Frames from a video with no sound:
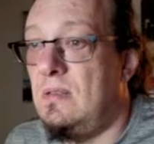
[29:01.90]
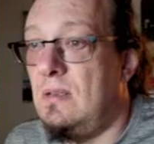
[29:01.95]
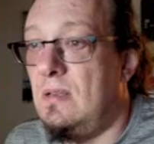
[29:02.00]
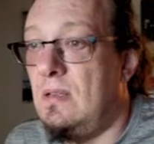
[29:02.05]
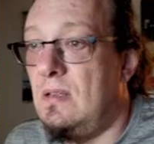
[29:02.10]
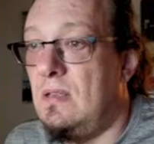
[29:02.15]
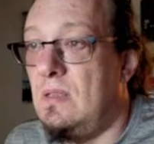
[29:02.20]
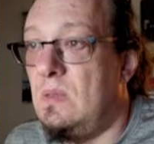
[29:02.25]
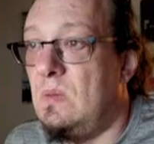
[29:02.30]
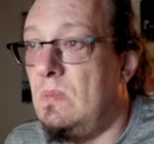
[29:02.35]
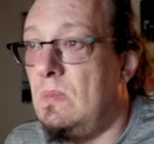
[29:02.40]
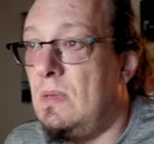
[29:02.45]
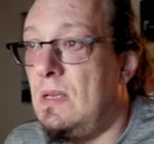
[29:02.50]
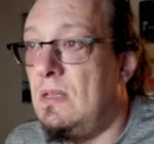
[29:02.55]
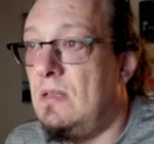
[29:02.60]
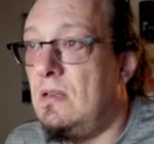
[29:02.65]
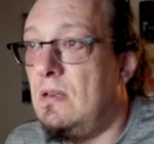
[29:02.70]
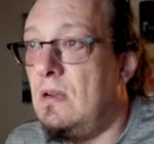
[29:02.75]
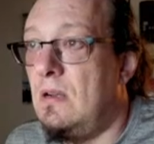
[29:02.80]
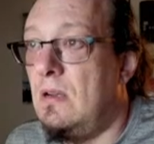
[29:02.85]
doesn't
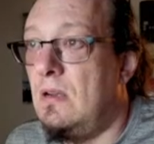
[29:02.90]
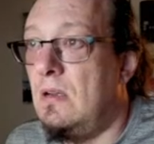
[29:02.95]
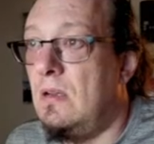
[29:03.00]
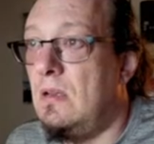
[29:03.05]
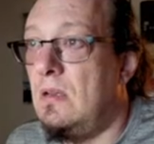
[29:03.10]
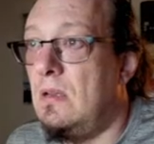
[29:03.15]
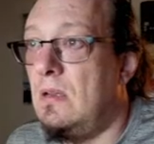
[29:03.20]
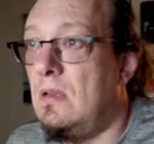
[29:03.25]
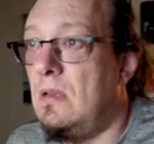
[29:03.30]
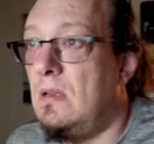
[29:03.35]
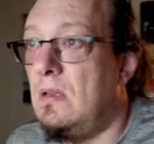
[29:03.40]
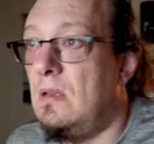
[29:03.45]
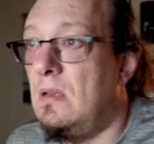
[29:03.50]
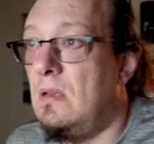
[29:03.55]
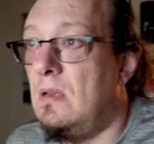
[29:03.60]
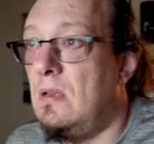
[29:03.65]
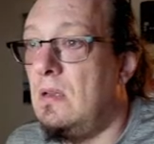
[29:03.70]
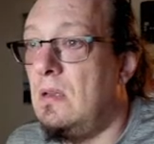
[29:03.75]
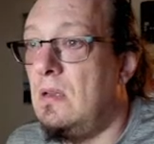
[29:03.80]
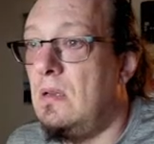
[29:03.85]
matter.
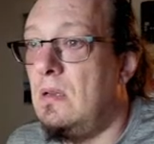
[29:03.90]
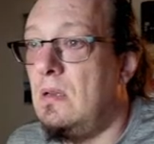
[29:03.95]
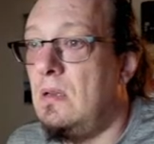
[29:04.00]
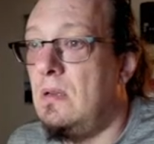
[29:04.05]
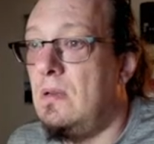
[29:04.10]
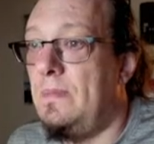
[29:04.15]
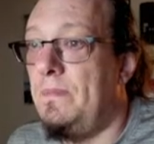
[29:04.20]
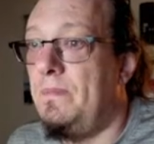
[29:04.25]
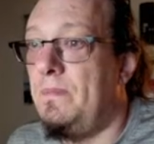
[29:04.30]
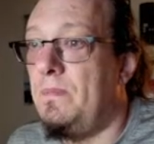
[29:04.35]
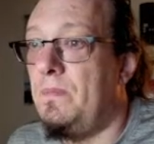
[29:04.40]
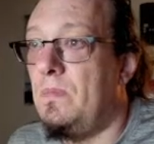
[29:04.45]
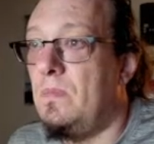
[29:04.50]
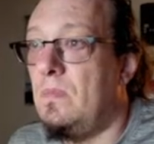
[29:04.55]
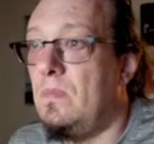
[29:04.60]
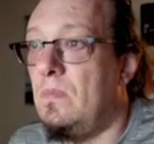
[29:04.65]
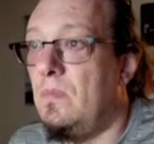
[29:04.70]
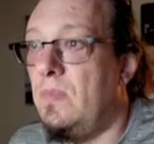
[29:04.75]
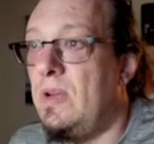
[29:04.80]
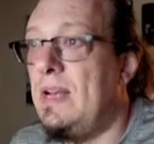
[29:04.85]

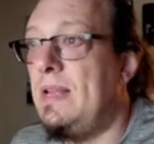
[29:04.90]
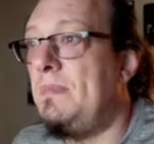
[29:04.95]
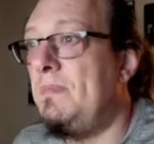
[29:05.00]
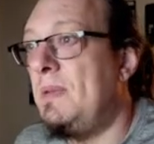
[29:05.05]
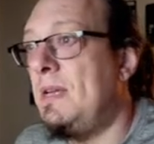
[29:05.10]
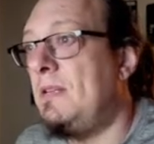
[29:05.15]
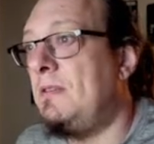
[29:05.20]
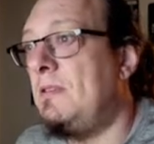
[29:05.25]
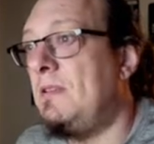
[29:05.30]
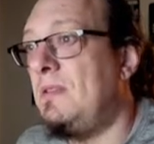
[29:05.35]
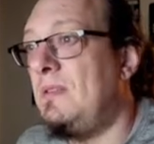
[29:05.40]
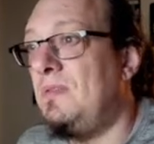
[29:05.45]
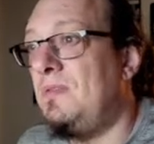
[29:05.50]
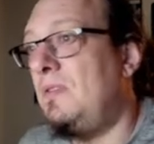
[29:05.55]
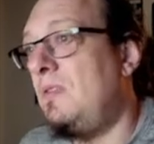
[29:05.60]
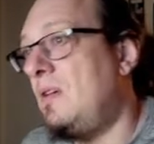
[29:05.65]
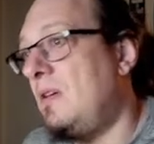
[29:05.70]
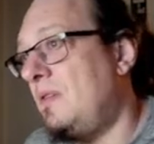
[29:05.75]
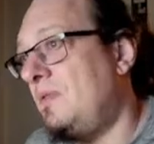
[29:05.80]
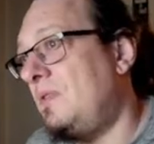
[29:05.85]
When it matters, if you
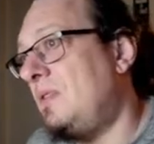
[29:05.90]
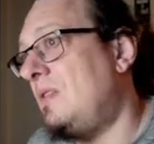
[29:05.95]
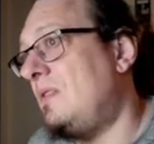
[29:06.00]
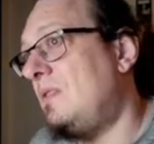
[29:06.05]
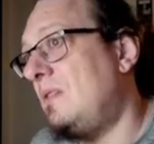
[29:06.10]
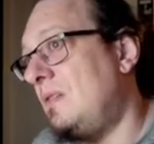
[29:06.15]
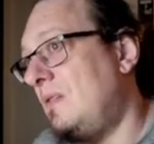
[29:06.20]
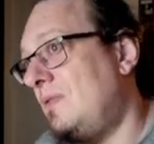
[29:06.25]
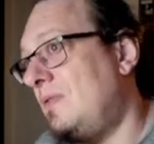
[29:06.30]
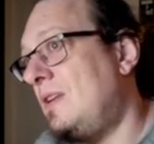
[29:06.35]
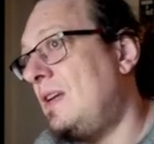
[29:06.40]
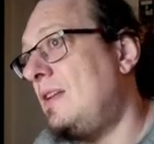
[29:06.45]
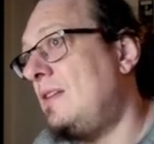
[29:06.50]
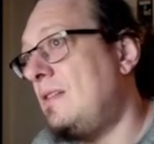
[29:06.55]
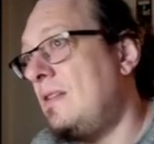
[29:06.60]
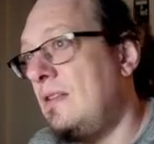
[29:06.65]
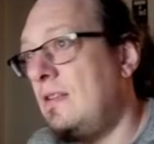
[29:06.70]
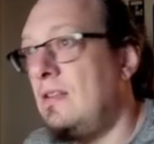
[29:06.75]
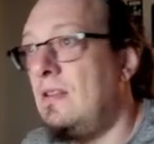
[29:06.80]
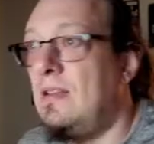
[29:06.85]
have sensitive data,
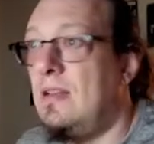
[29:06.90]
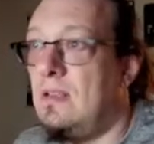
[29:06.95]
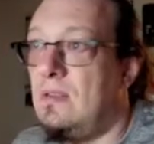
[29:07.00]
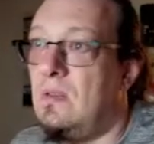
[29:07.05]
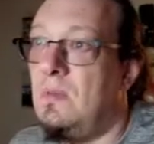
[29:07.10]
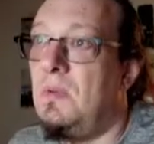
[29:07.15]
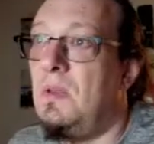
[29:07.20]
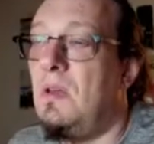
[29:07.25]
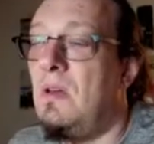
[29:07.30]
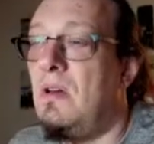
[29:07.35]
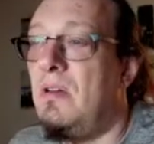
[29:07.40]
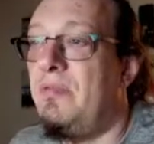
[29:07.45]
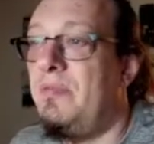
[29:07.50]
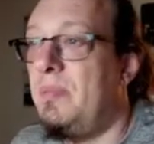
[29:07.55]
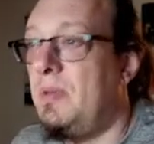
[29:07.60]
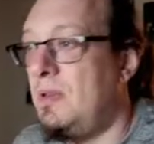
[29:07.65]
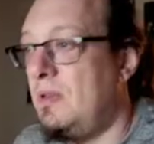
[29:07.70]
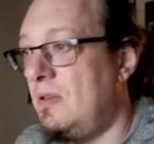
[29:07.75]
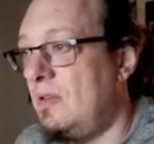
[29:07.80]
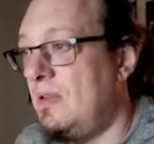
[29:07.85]
then it has to be off,
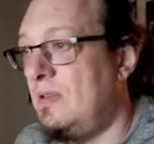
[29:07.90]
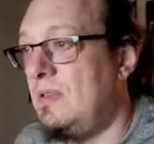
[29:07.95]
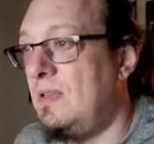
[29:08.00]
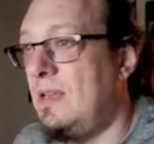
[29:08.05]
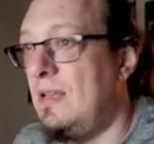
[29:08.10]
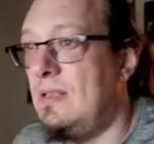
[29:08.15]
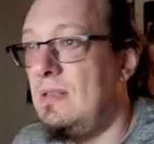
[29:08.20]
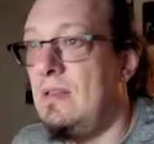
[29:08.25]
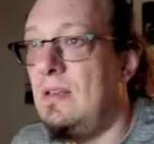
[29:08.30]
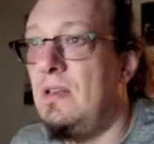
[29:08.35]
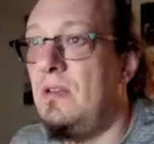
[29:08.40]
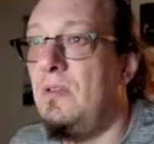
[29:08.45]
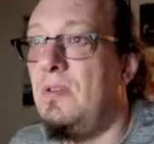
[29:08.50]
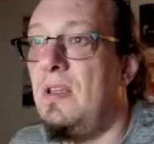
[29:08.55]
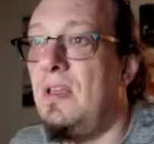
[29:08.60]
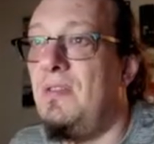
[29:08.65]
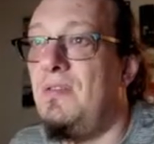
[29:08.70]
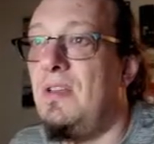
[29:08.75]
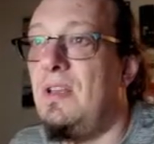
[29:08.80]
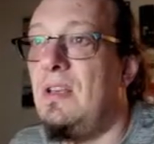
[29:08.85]
but in this case, I don't
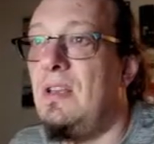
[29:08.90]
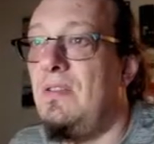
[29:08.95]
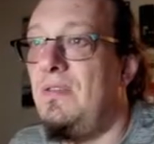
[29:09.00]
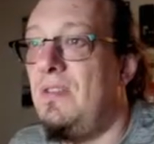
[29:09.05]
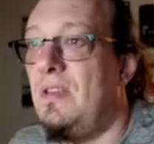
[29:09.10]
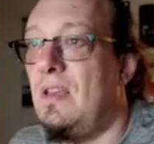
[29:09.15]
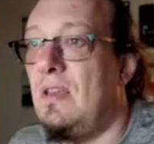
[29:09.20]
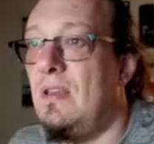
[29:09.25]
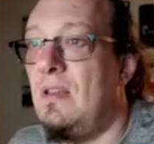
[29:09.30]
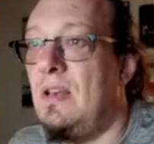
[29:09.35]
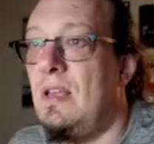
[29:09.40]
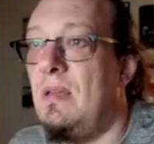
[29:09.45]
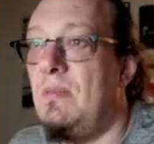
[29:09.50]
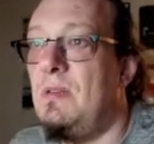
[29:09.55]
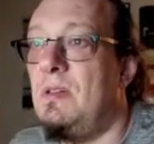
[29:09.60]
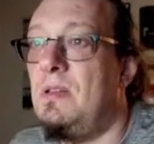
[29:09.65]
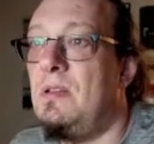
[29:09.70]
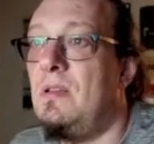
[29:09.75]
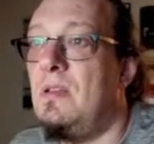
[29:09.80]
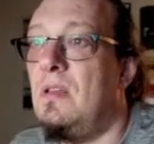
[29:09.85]
have anything enabled.
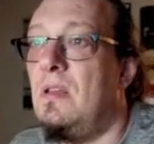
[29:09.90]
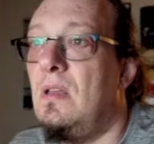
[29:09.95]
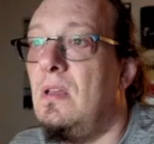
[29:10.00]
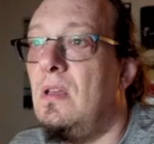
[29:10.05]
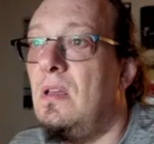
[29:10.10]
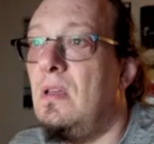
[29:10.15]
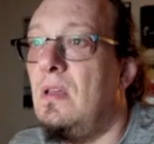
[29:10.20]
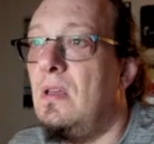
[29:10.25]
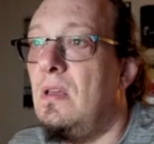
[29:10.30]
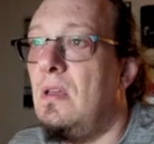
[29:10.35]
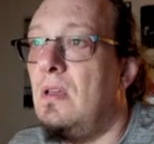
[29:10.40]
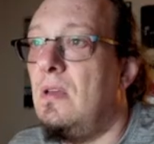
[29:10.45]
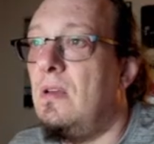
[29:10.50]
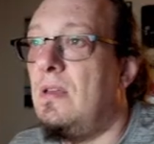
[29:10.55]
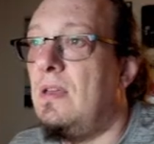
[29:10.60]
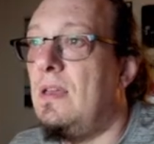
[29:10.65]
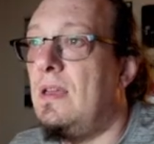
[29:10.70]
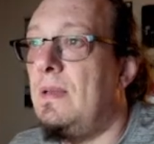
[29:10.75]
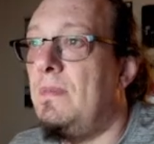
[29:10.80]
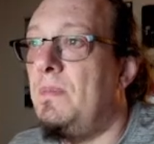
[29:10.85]

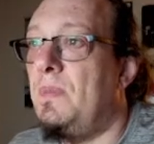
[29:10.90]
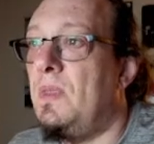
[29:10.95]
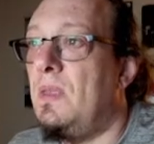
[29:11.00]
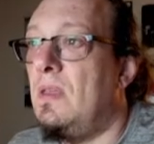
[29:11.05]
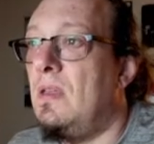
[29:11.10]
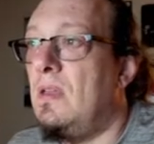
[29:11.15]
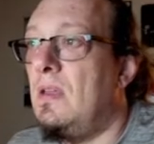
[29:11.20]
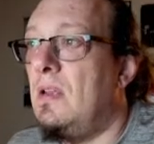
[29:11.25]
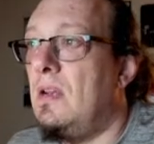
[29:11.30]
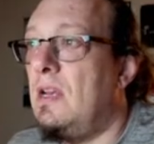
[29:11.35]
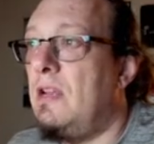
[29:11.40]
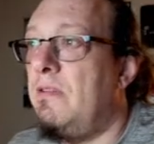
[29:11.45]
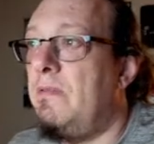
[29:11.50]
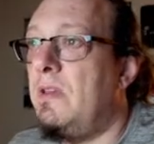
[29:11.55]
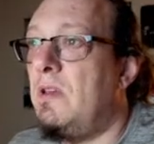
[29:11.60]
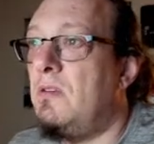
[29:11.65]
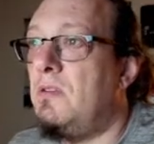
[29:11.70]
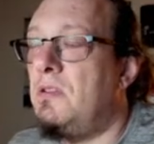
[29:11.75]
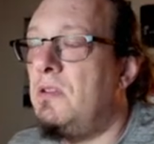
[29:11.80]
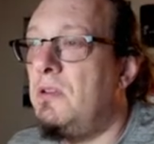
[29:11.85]
Okay, now we
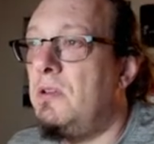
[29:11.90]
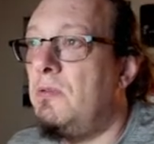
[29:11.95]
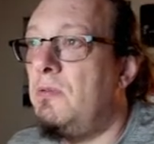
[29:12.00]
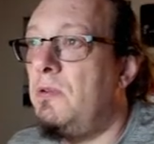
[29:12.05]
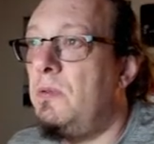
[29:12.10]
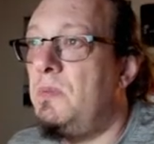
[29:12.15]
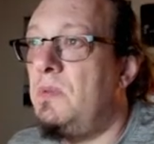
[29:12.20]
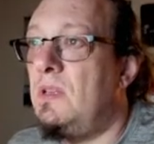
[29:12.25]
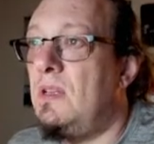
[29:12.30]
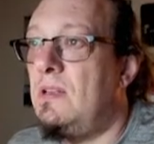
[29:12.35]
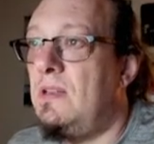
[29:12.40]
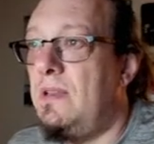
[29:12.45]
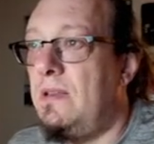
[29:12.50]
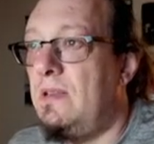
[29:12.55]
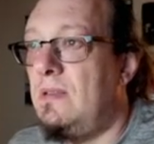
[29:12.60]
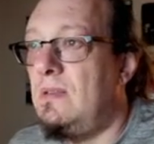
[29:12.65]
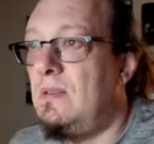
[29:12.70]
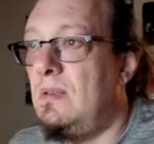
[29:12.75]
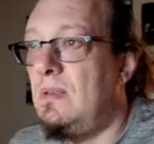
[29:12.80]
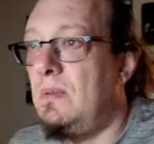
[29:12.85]
go to the group
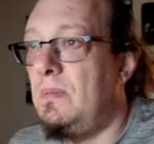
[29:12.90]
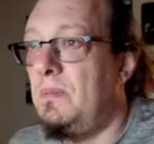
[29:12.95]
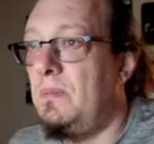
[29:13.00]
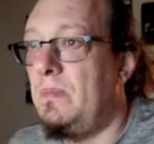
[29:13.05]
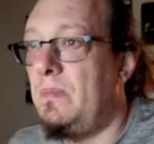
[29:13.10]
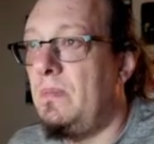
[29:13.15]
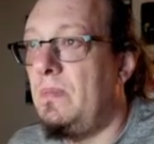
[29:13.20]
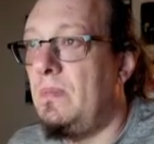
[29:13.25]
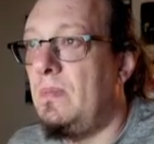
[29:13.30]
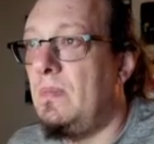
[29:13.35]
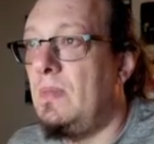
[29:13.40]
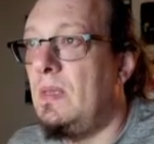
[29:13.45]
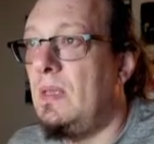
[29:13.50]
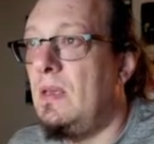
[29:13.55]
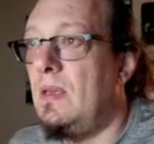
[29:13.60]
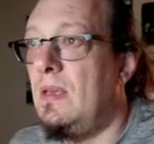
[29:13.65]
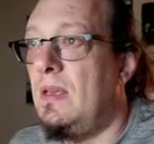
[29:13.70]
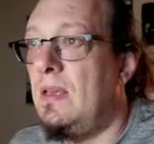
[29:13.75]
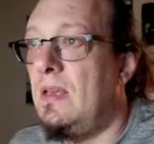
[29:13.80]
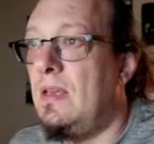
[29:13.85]
settings,
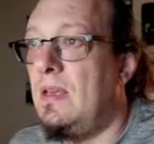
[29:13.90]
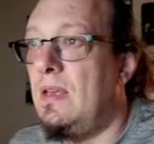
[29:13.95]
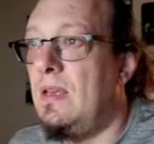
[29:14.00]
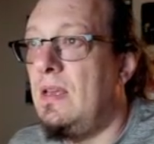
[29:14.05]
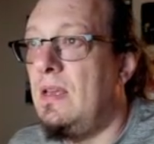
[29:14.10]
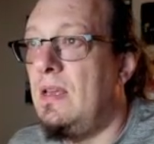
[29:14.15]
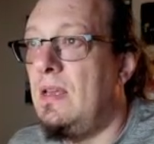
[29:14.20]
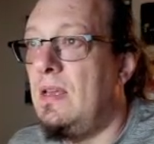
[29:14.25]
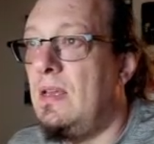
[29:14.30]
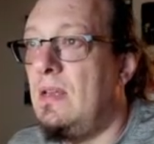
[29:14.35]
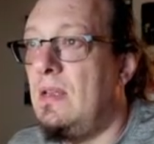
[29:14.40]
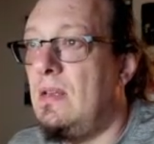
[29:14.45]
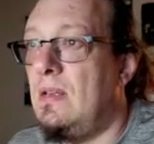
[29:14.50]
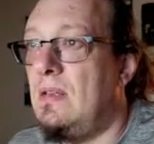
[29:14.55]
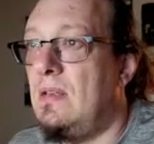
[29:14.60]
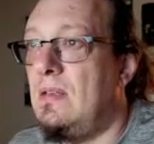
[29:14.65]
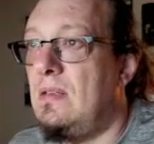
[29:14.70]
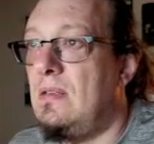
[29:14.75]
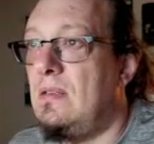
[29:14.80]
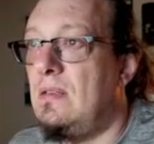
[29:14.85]

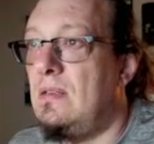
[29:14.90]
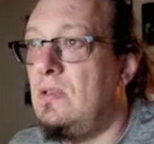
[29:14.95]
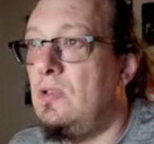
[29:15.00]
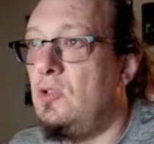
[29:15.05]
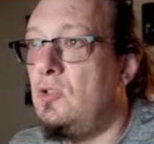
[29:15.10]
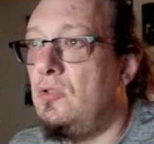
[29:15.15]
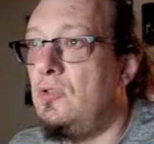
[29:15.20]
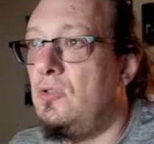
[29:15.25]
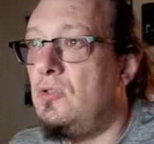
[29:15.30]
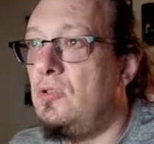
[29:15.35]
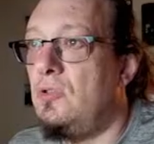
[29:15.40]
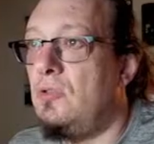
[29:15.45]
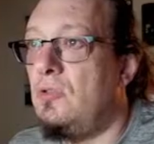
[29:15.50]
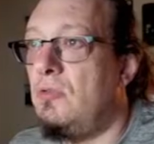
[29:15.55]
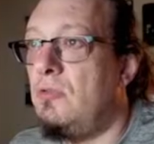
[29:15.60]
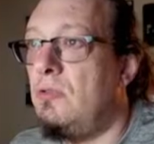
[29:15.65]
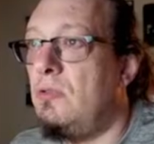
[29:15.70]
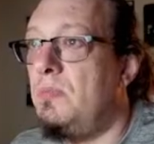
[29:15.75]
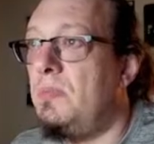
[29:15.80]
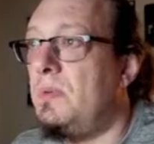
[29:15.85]
and group.